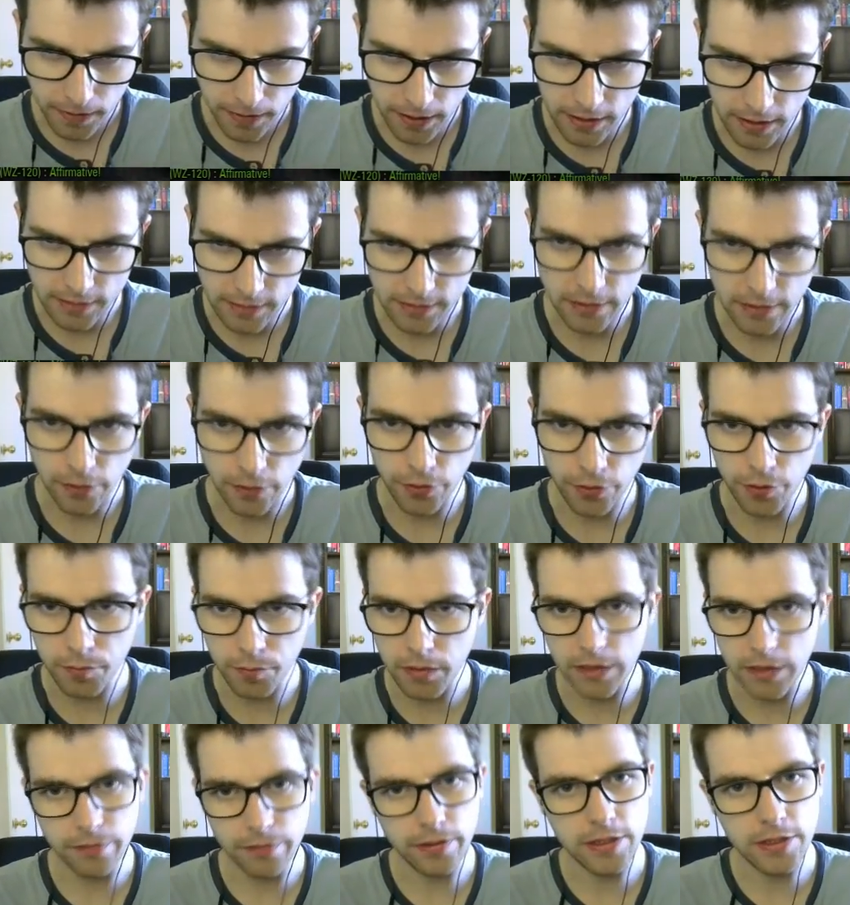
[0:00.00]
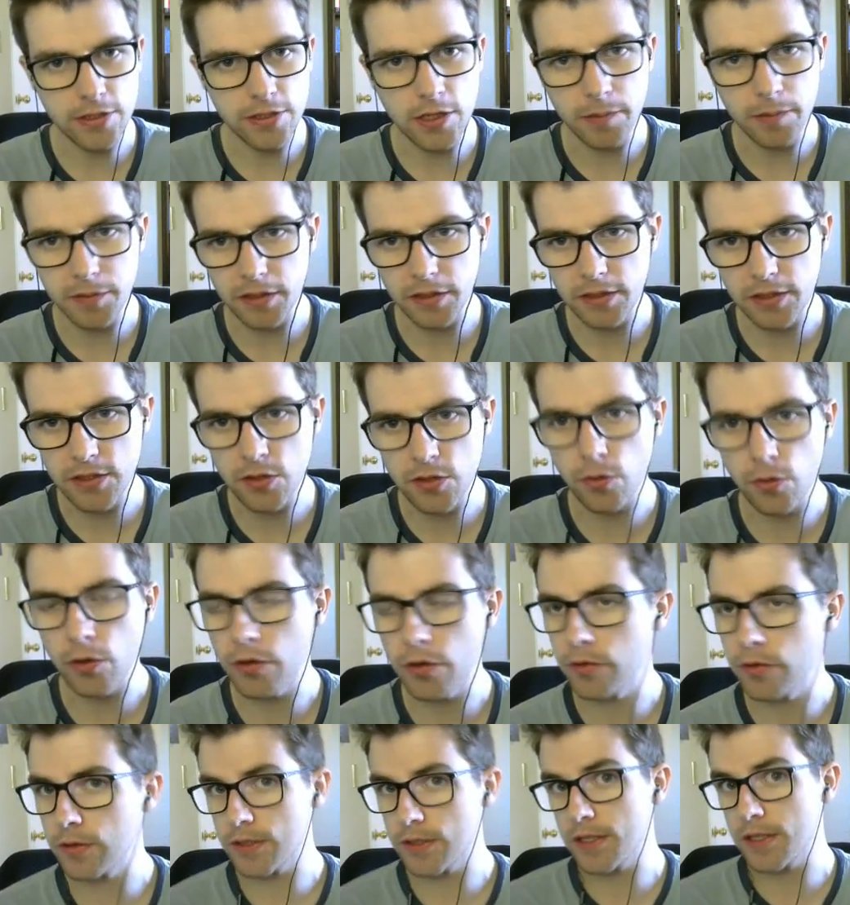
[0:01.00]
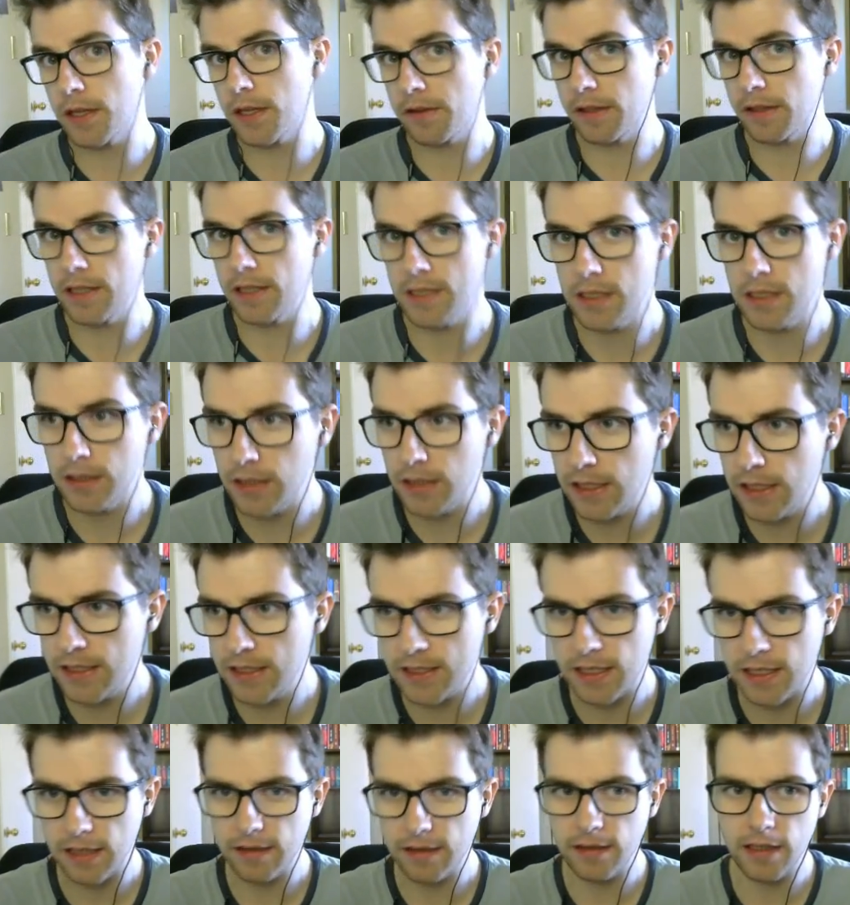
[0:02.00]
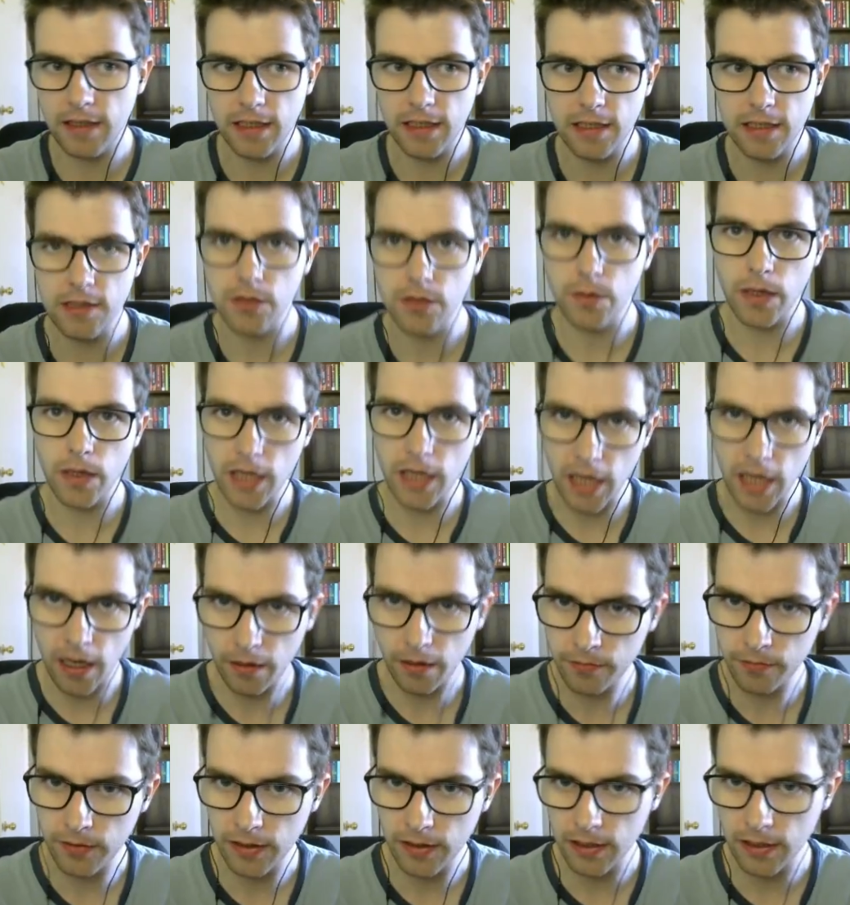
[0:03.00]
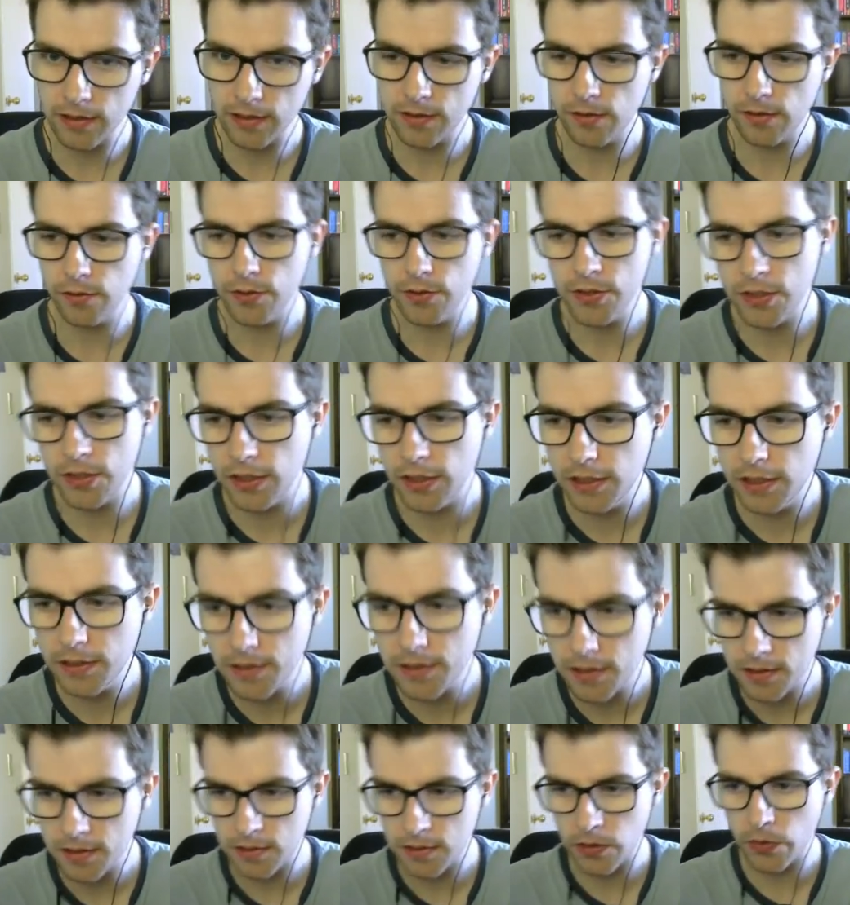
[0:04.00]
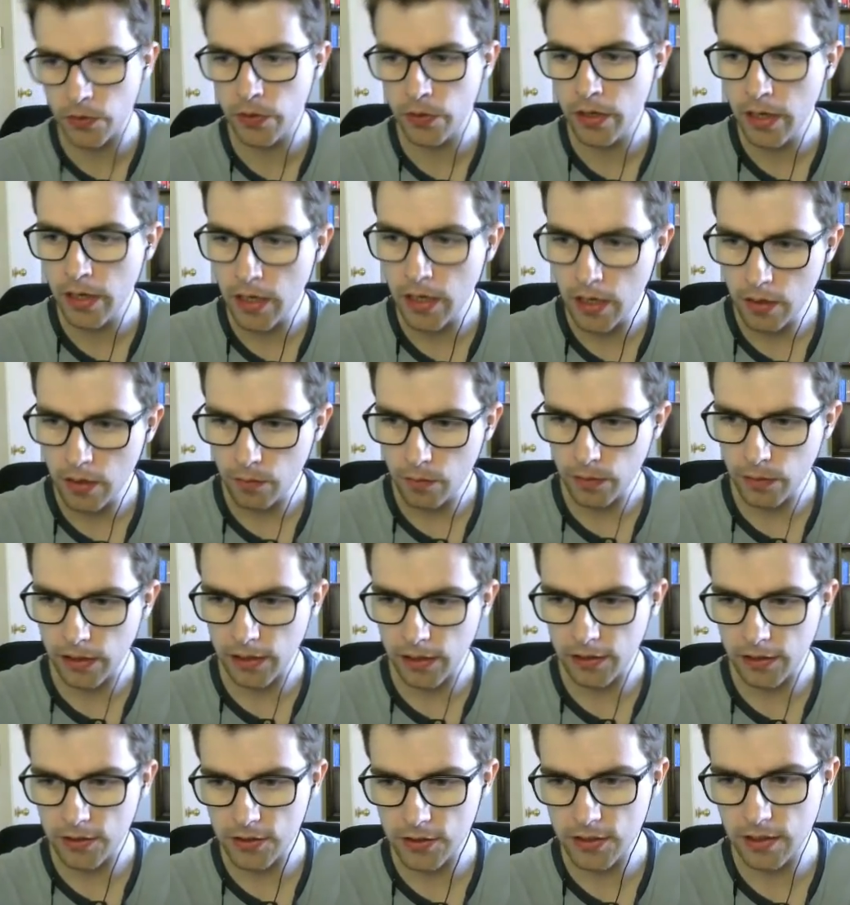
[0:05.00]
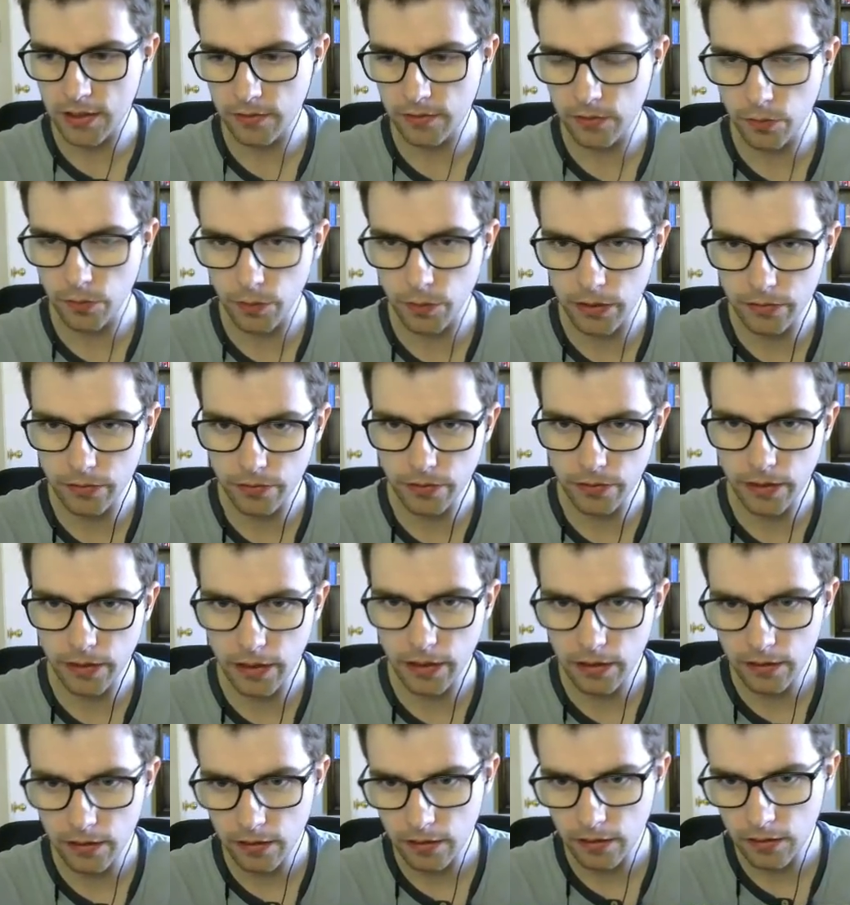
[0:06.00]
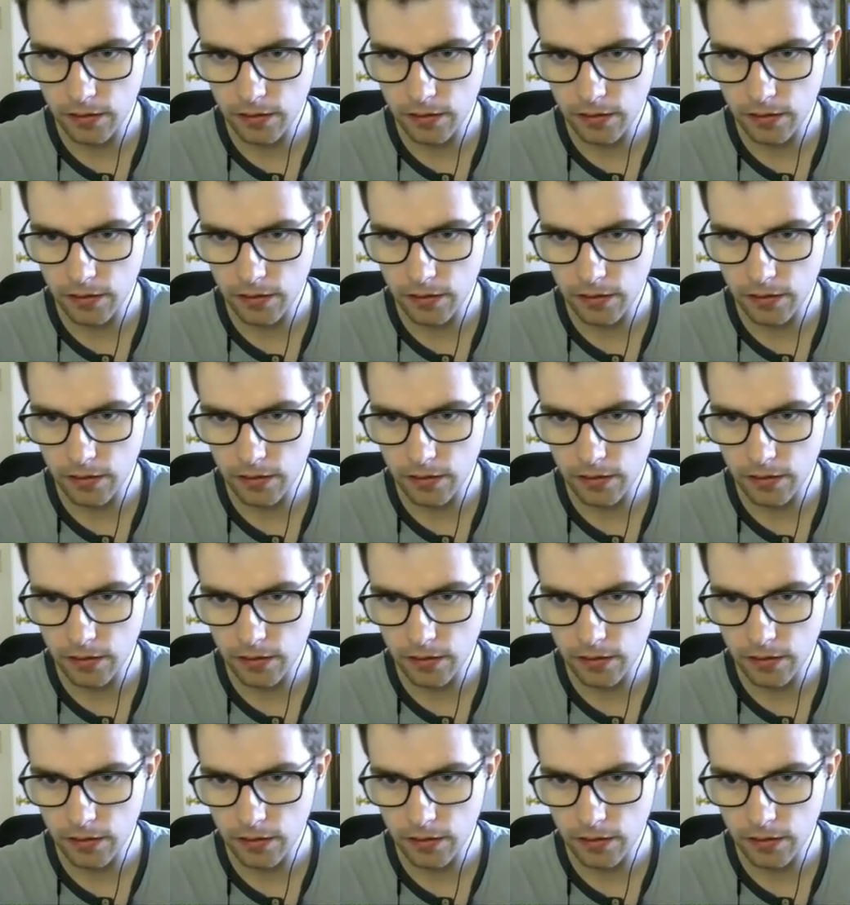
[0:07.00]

and kill them. If they stopped on this corner, there's nothing as a light tank that I can do. I have to get to their sides. So we kind of just have to wait for that.